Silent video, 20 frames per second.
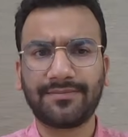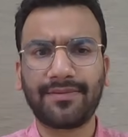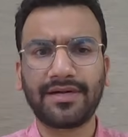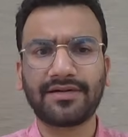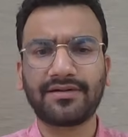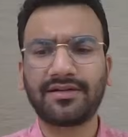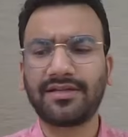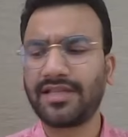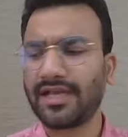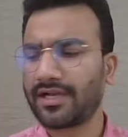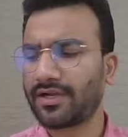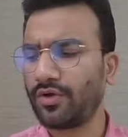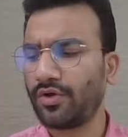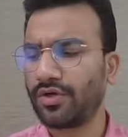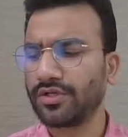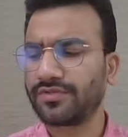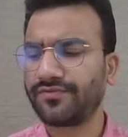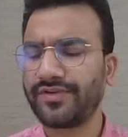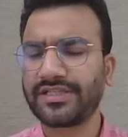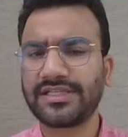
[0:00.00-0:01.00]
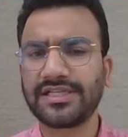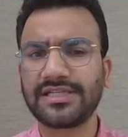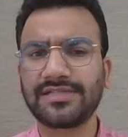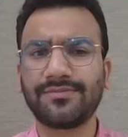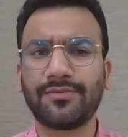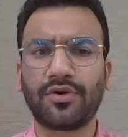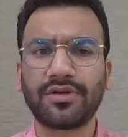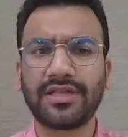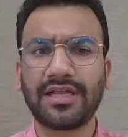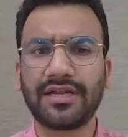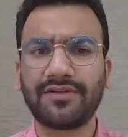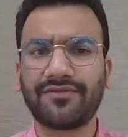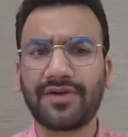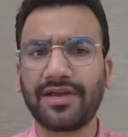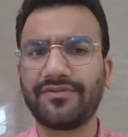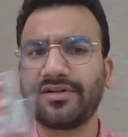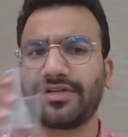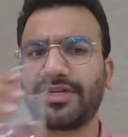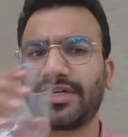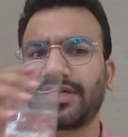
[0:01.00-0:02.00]
but the clause which is more than
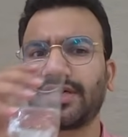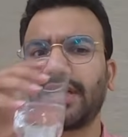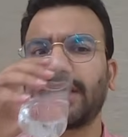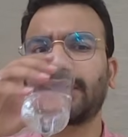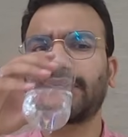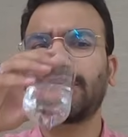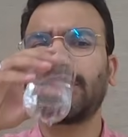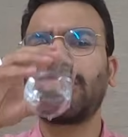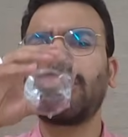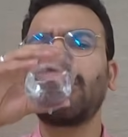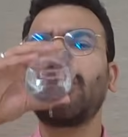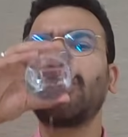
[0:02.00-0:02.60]
500 character,